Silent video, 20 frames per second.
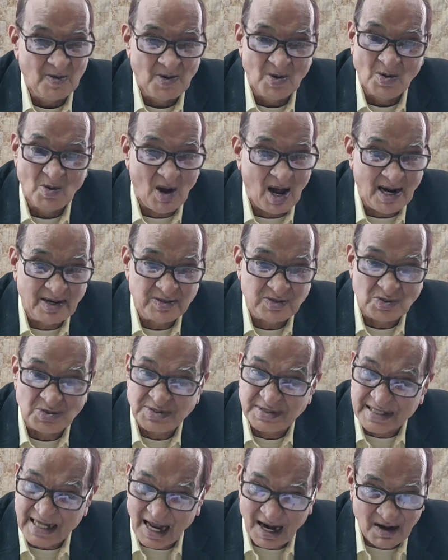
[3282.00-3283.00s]
If you want
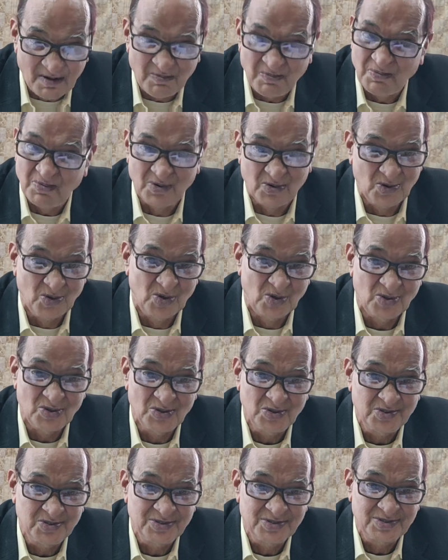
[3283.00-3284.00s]
to sell
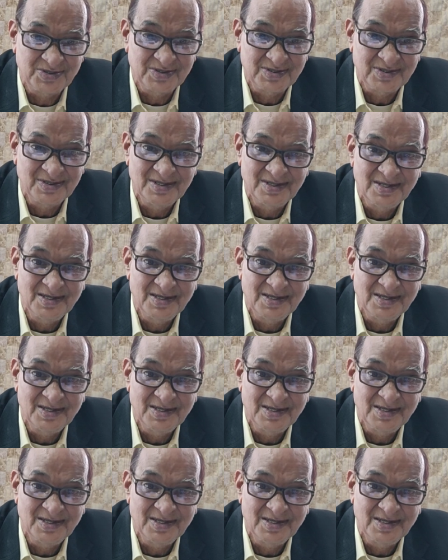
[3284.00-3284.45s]
fruits,